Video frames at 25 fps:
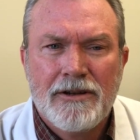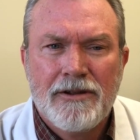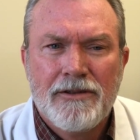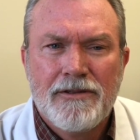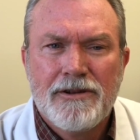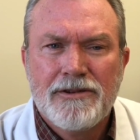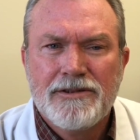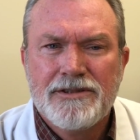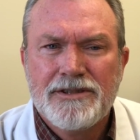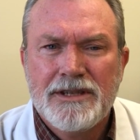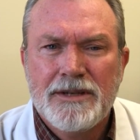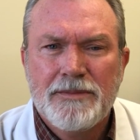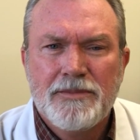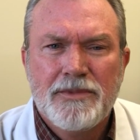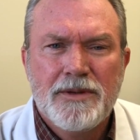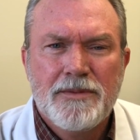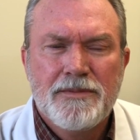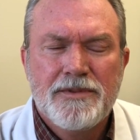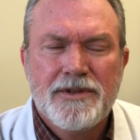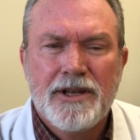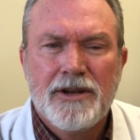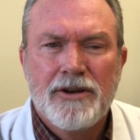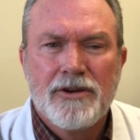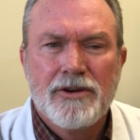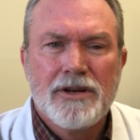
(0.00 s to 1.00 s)
Are there
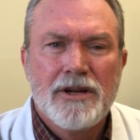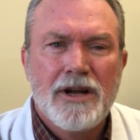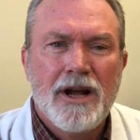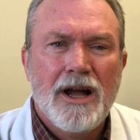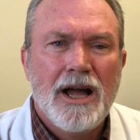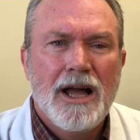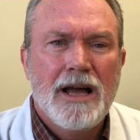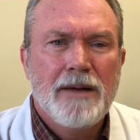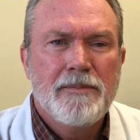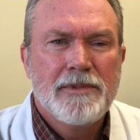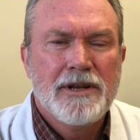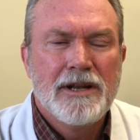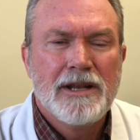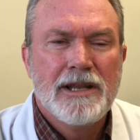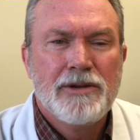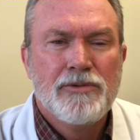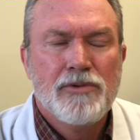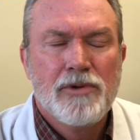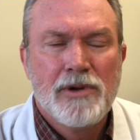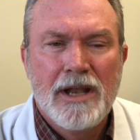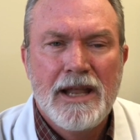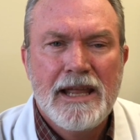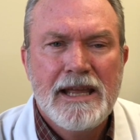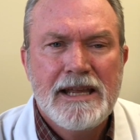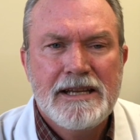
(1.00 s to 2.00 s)
symptoms that are commonly
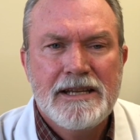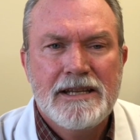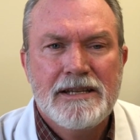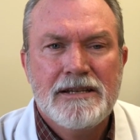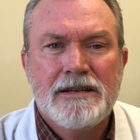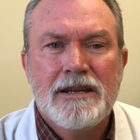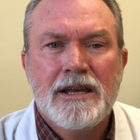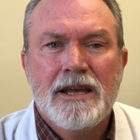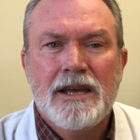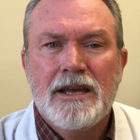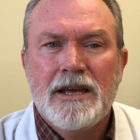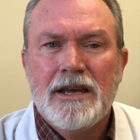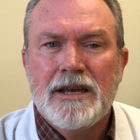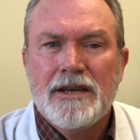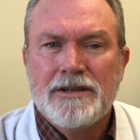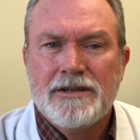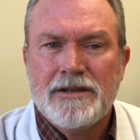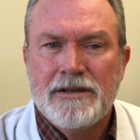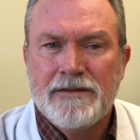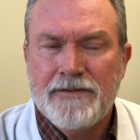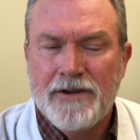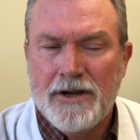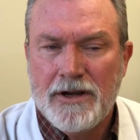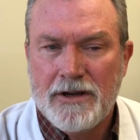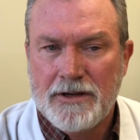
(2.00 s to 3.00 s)
related
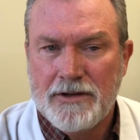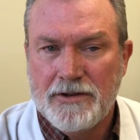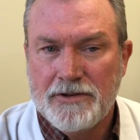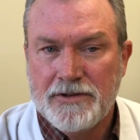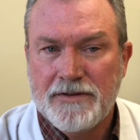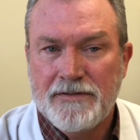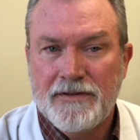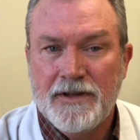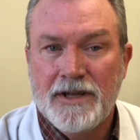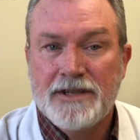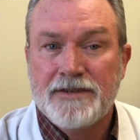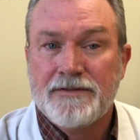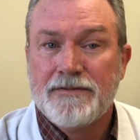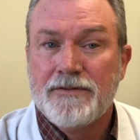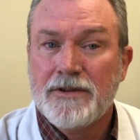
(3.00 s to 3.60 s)
to varicose veins?